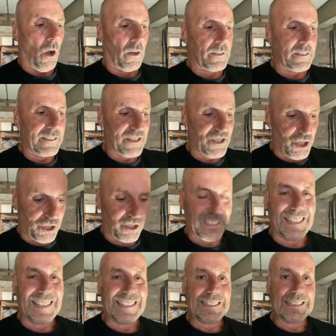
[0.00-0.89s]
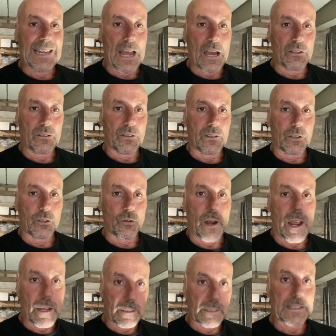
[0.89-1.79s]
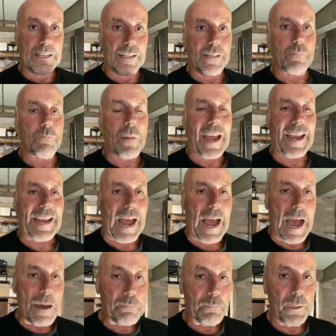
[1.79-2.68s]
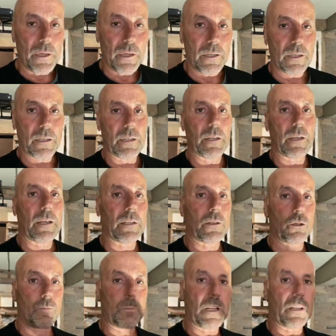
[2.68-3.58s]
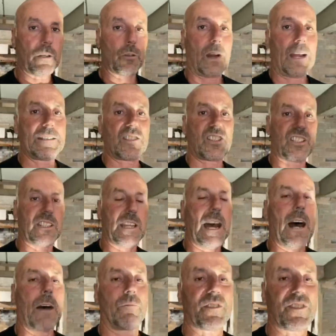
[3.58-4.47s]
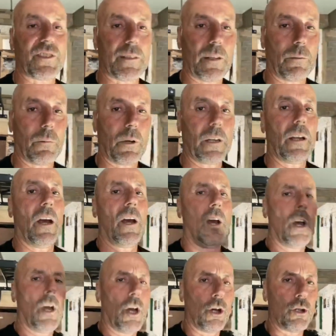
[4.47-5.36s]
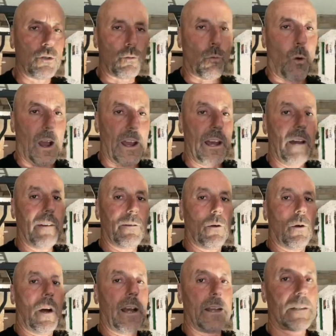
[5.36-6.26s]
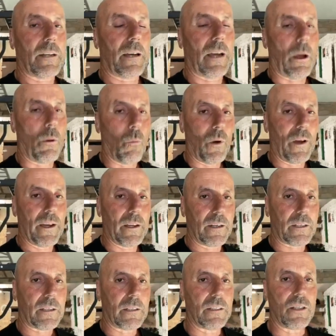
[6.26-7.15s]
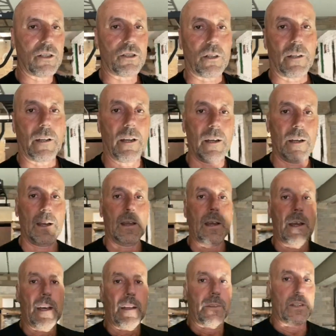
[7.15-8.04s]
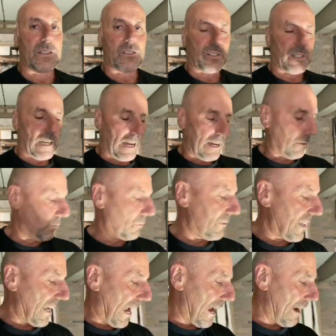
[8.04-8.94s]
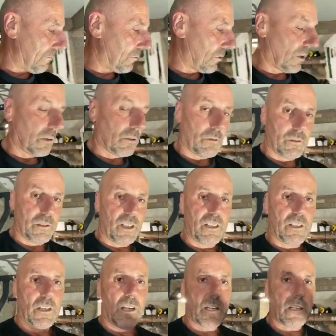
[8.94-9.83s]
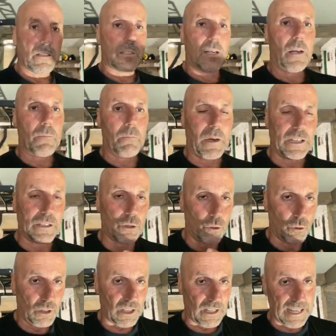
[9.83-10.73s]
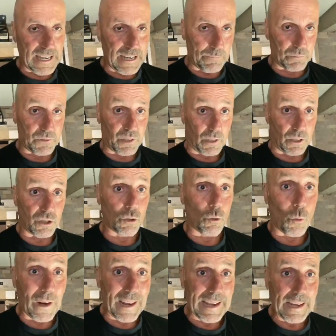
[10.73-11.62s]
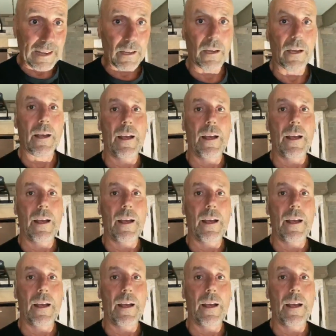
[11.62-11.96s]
it's just getting down to the ground and getting back up. Could be a great start for someone who's way overweight and way out of condition. Then start with your ab roller on your knees. Make sure your hips are square,